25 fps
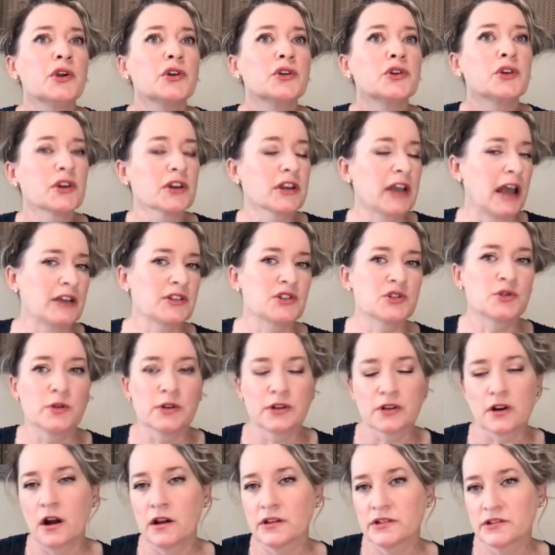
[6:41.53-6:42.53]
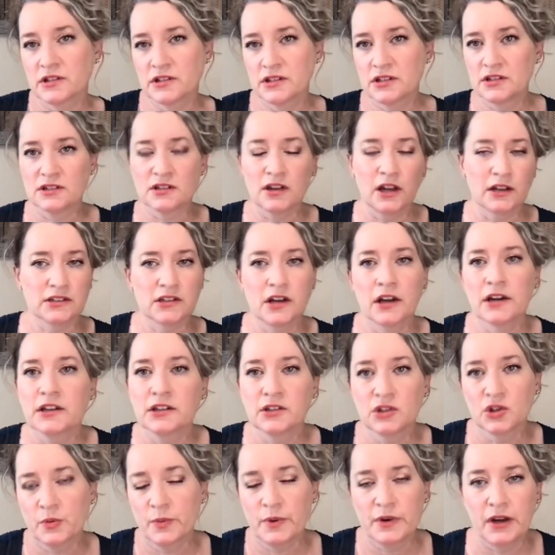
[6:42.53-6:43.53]
gastroenterologist is not talking
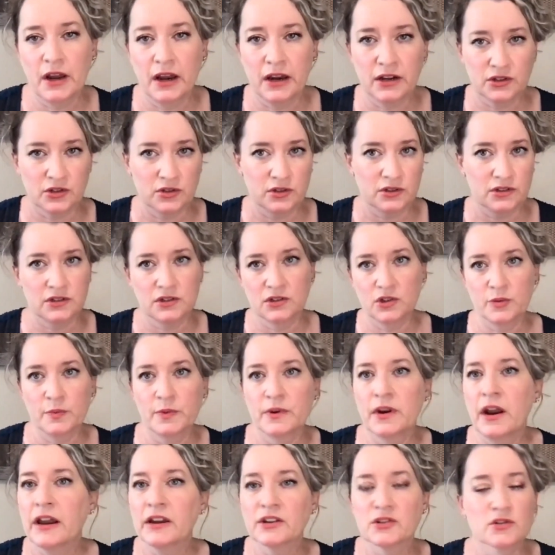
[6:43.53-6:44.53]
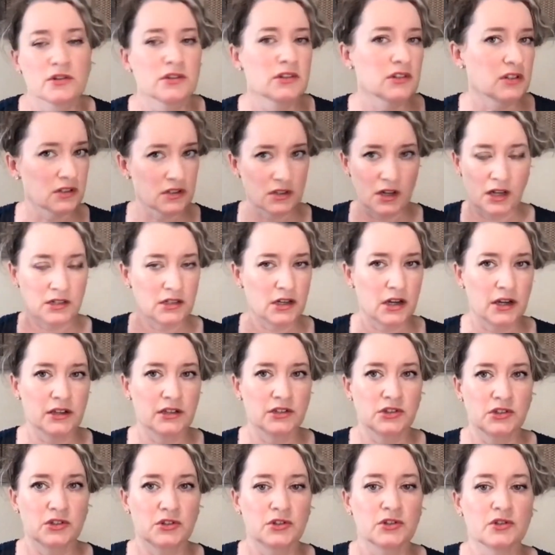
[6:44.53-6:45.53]
to your podiatrist, and your podiatrist is not talking
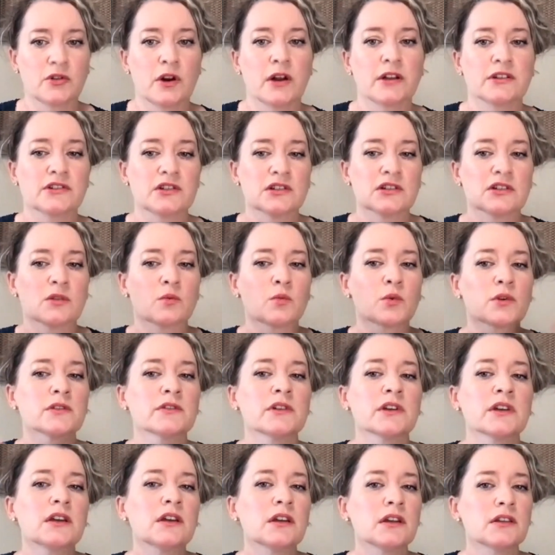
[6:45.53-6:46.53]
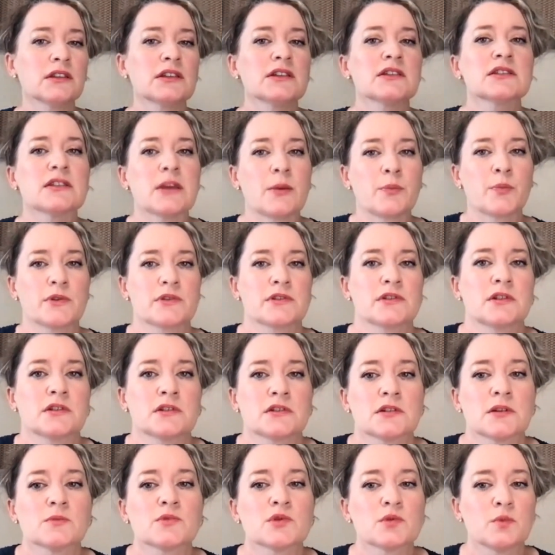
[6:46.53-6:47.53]
to your neurologist, and we're looking at these separate
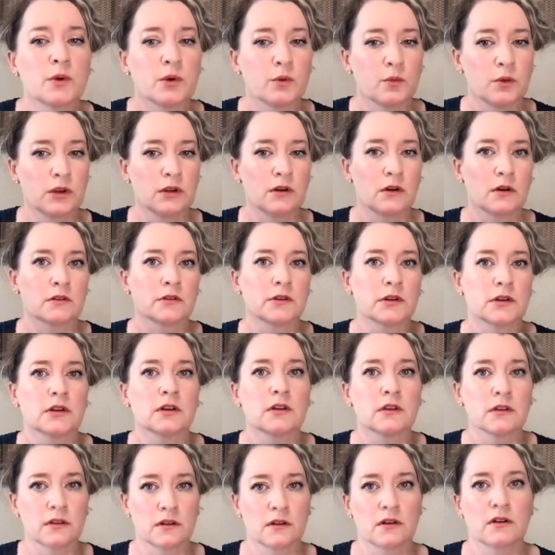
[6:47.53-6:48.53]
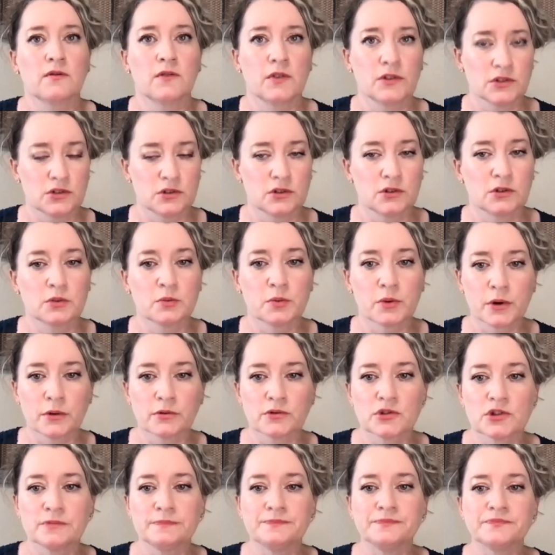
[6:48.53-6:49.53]
systems when we are looking at the conventional
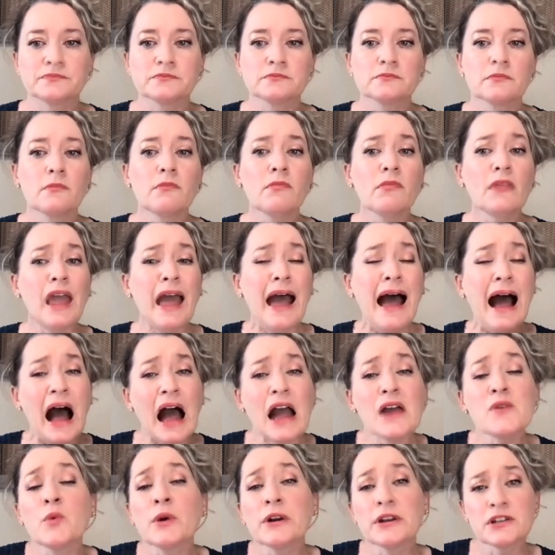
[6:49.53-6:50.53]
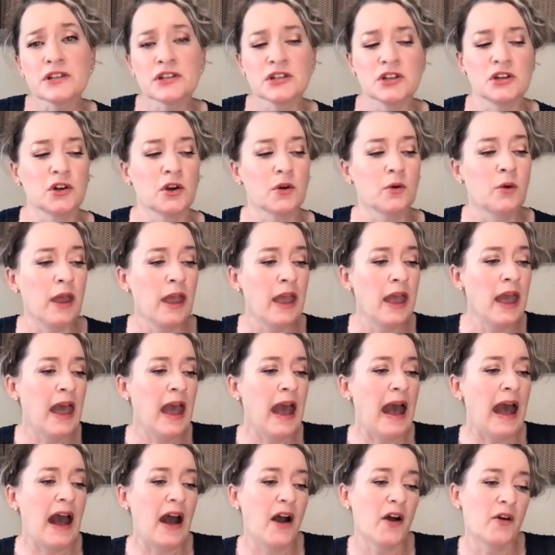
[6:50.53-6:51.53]
approach. I wanted to know
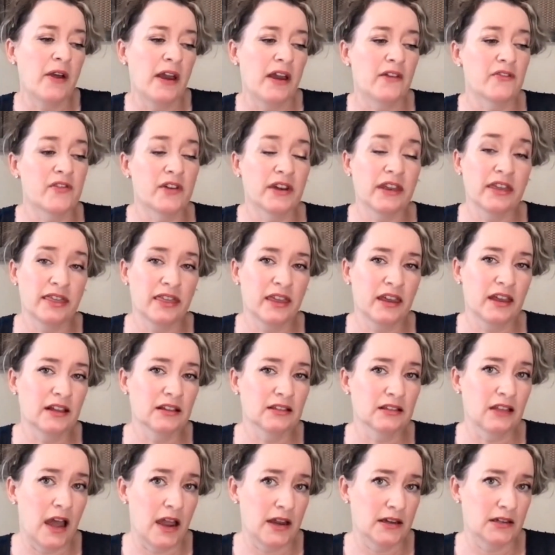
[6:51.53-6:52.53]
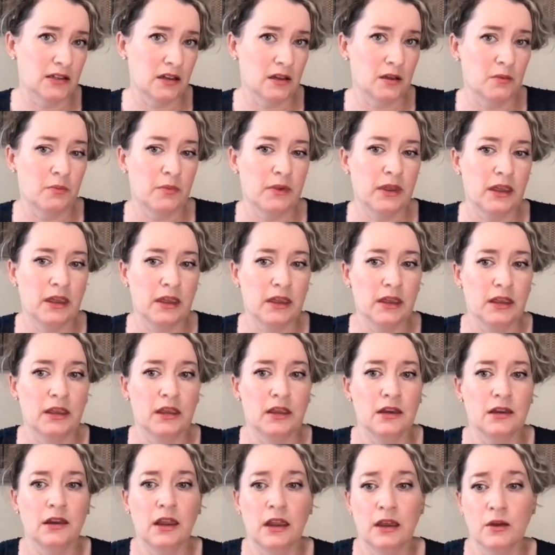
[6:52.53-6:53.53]
how everything lined up
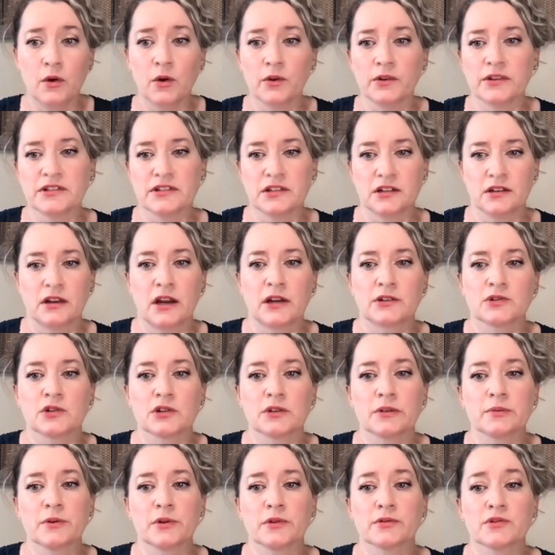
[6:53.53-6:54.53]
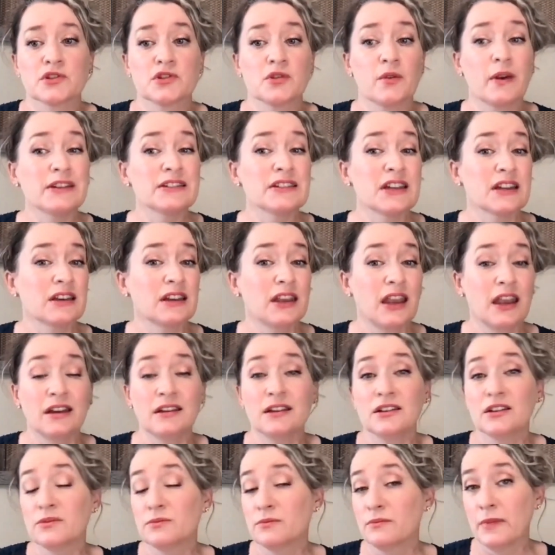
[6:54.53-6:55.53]
in a holistic natural approach. So I
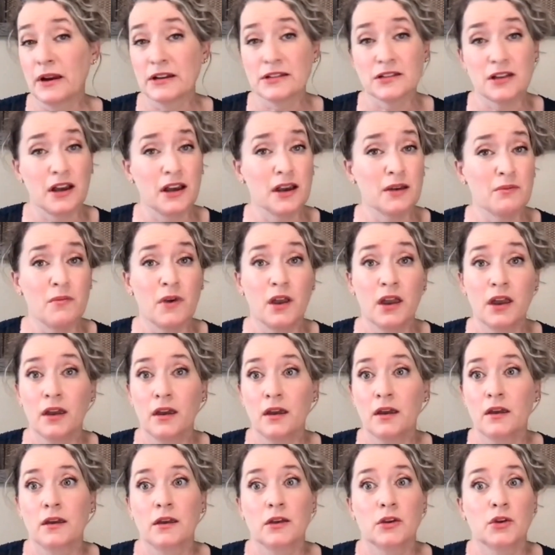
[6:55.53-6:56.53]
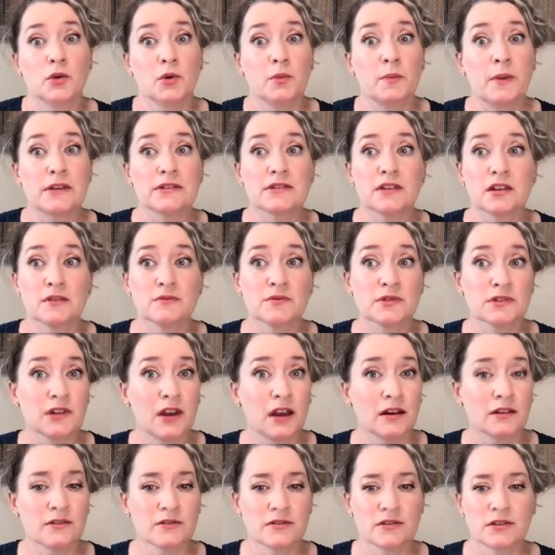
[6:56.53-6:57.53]
dedicated my time, you know, my son was
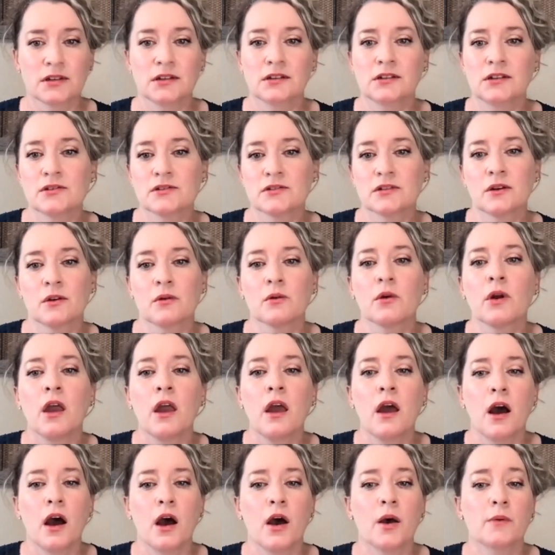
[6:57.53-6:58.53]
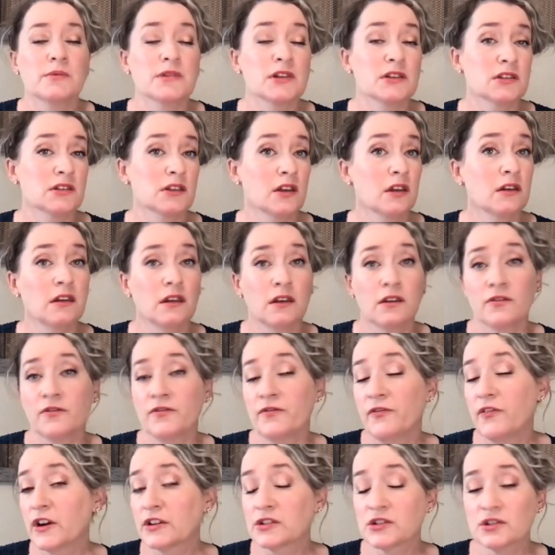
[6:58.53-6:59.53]
diagnosed 10 years ago, to studying
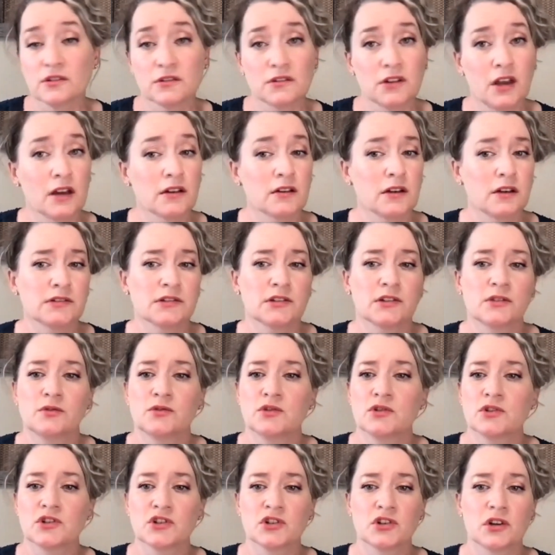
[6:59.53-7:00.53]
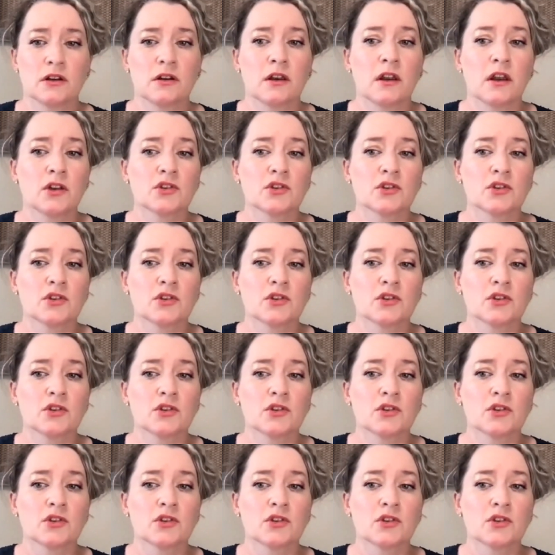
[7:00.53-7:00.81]
functional diagnostic nutrition,